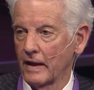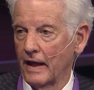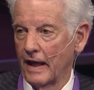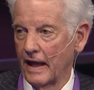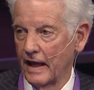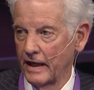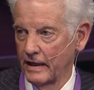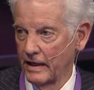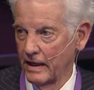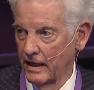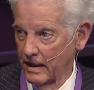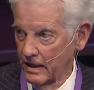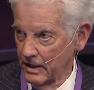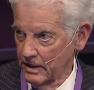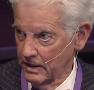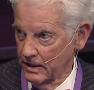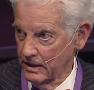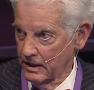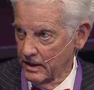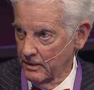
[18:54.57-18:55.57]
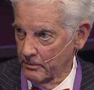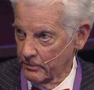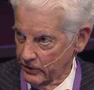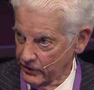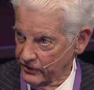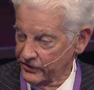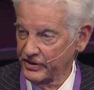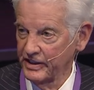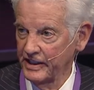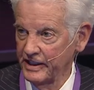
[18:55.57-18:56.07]
and
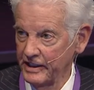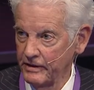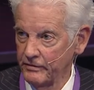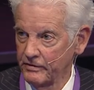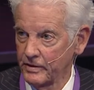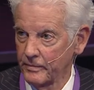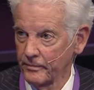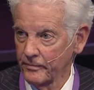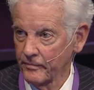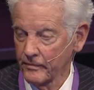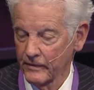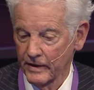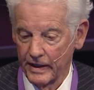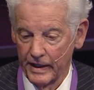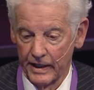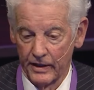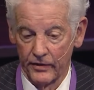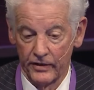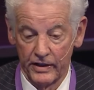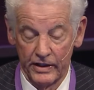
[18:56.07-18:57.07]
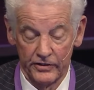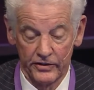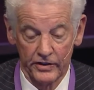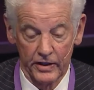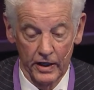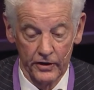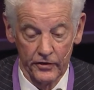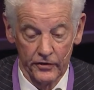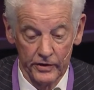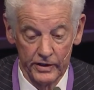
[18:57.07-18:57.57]
perceived in these
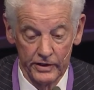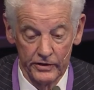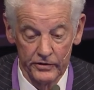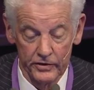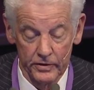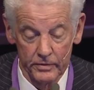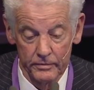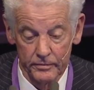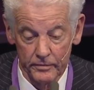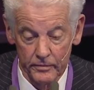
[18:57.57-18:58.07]
countries.